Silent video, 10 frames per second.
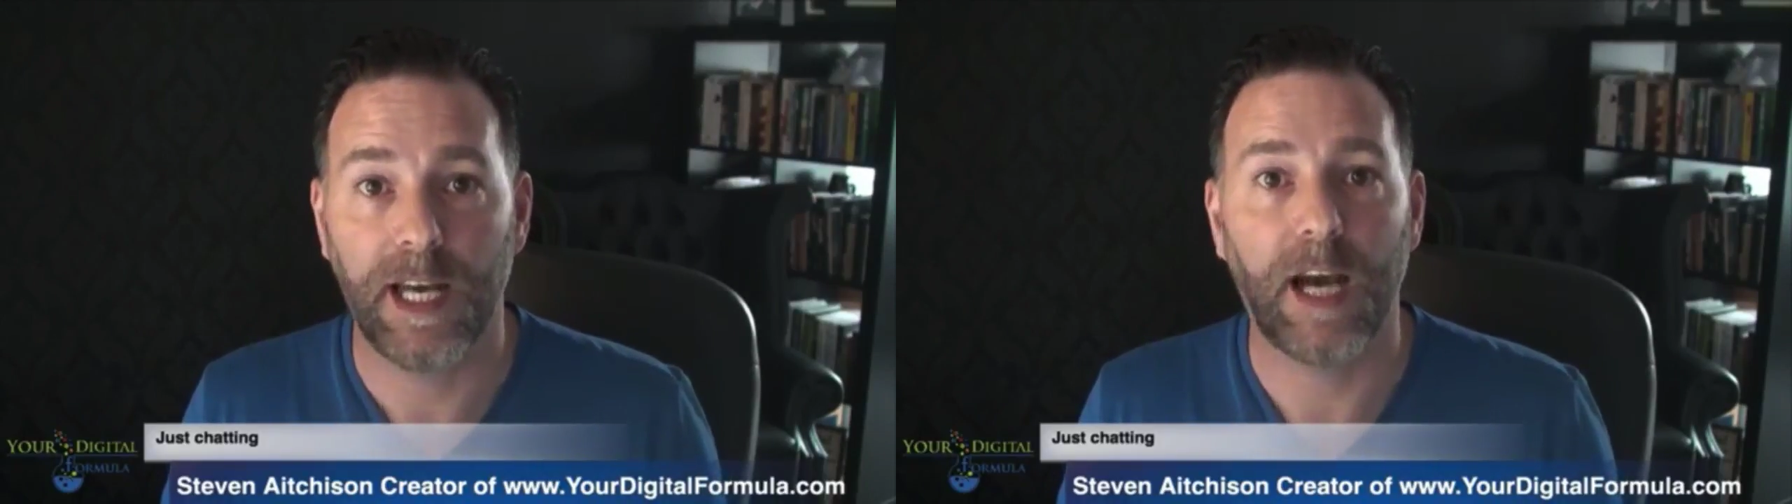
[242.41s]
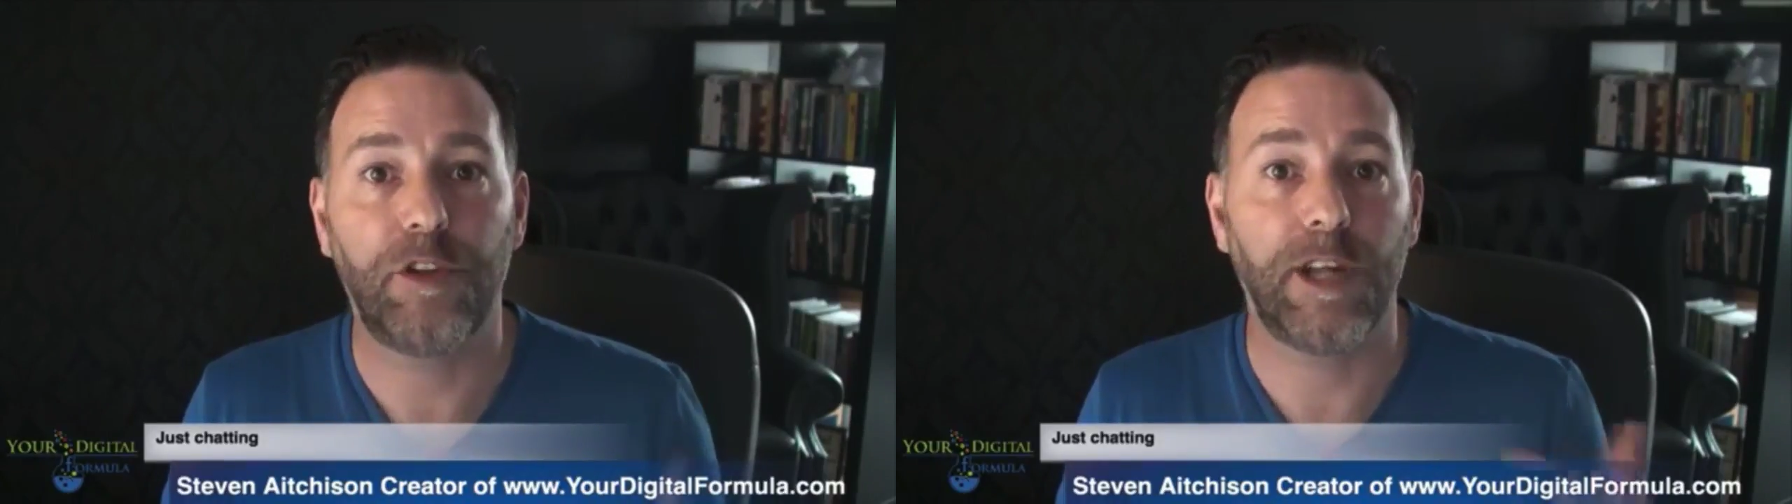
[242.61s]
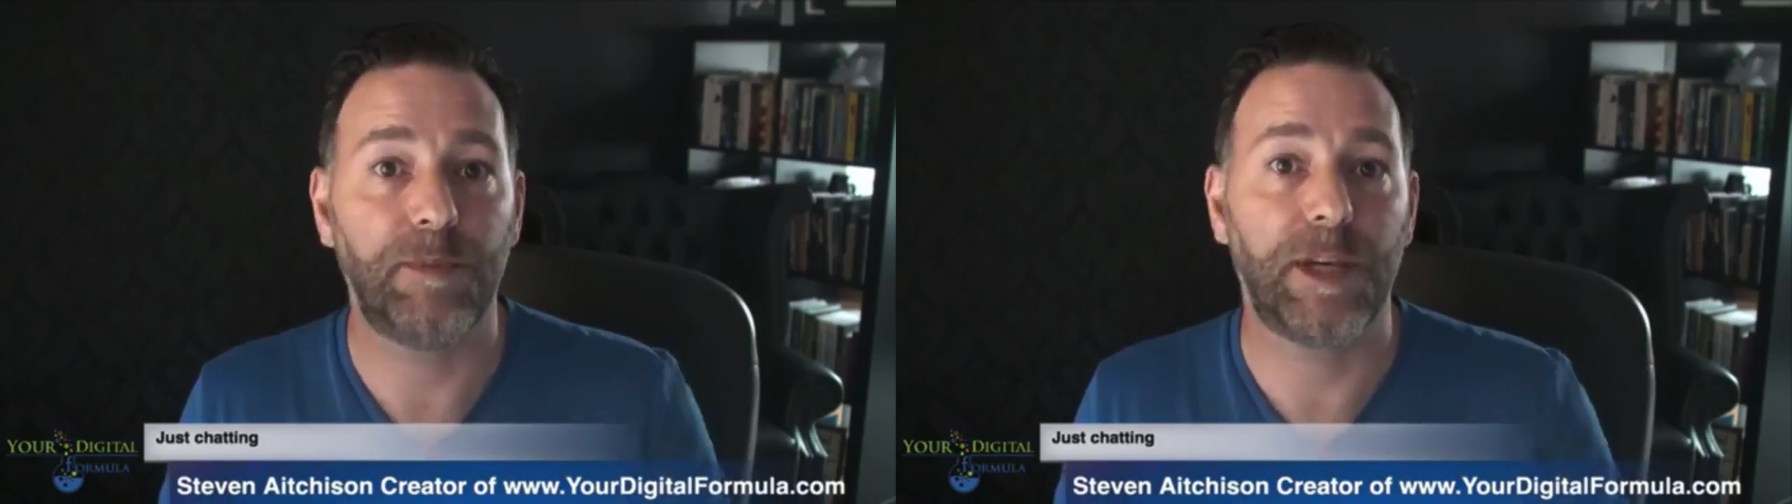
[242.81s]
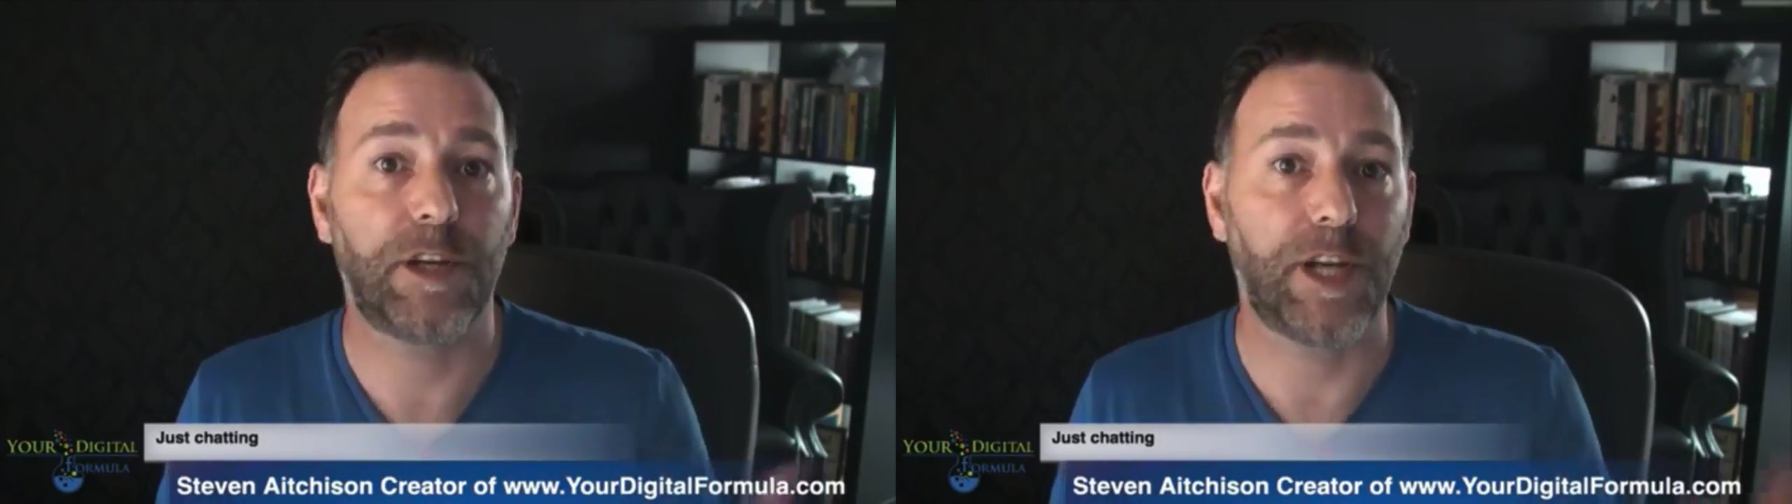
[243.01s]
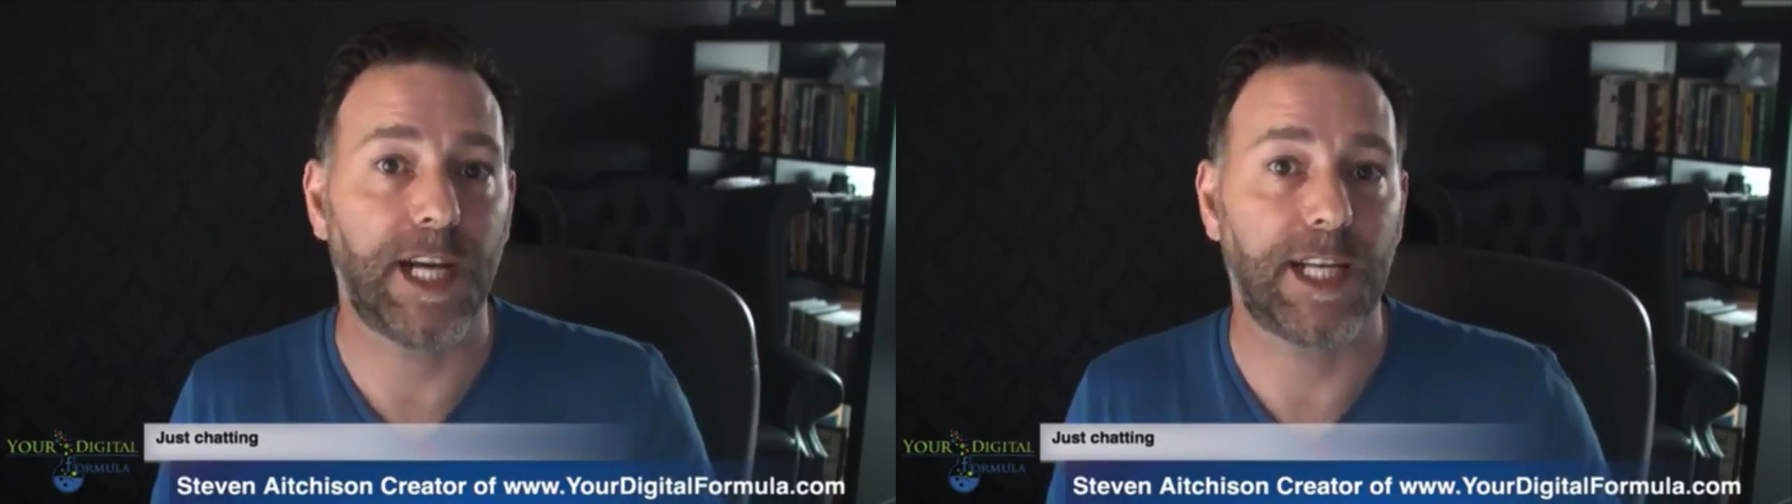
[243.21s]
And I thought that'd be
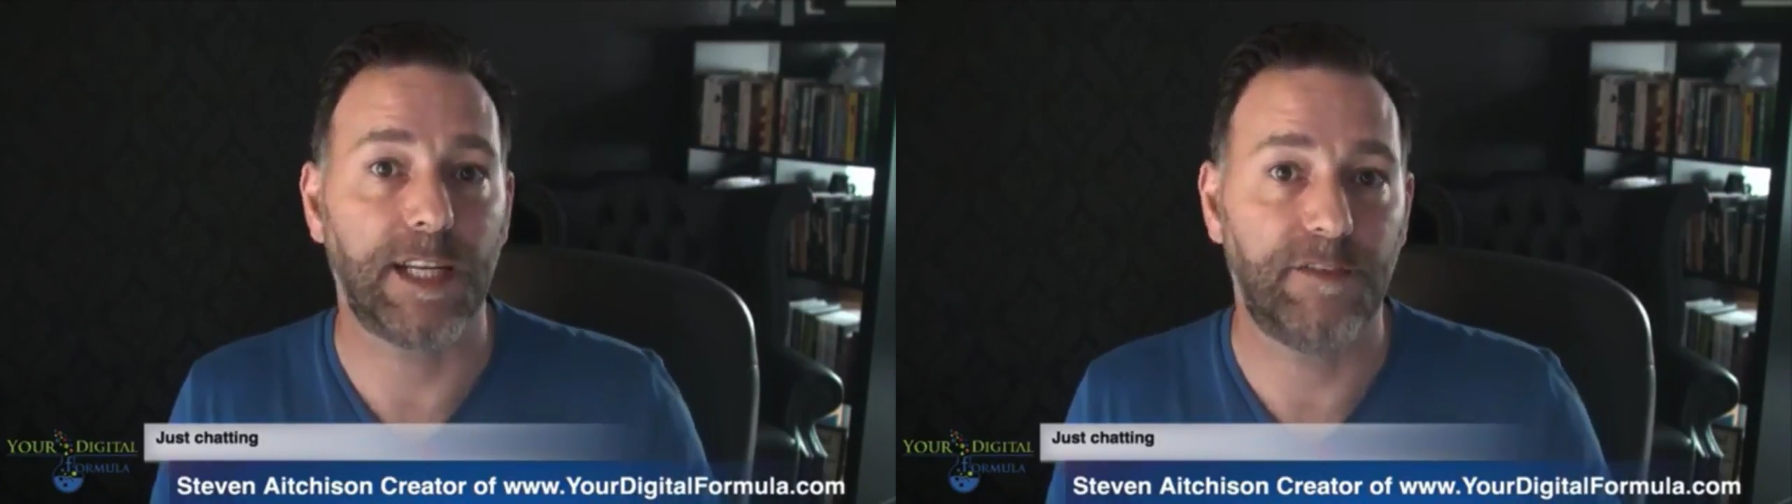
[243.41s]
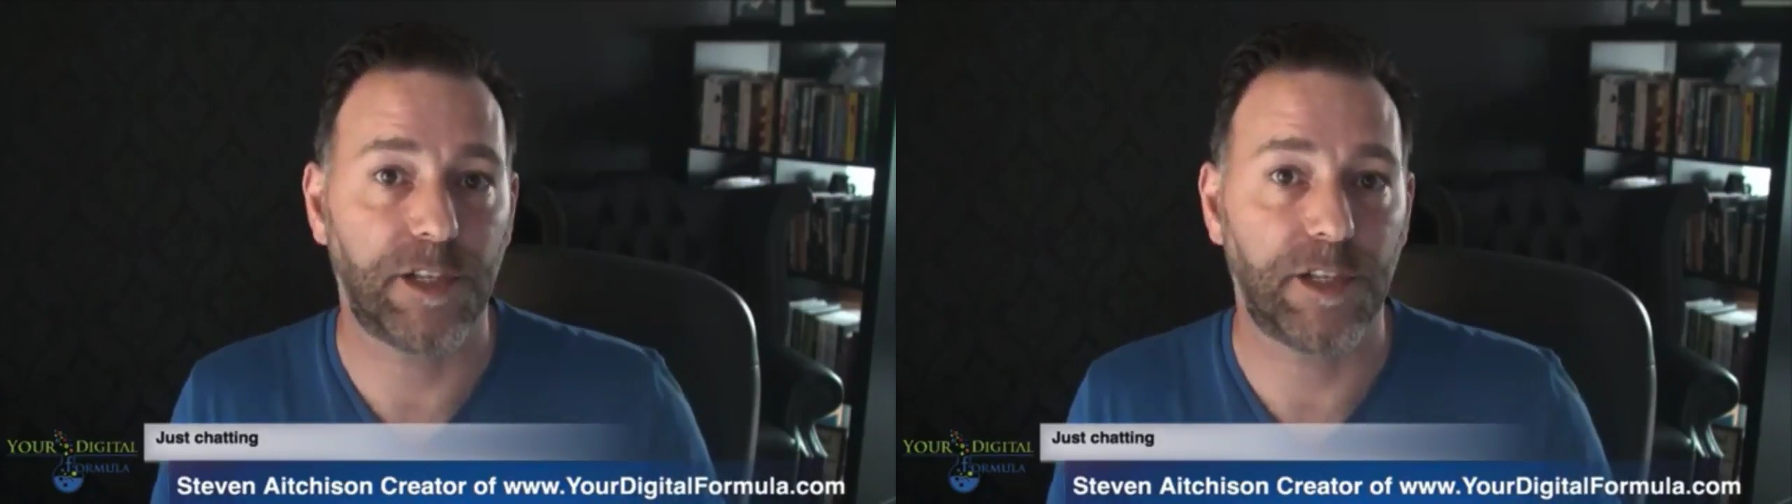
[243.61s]
a good idea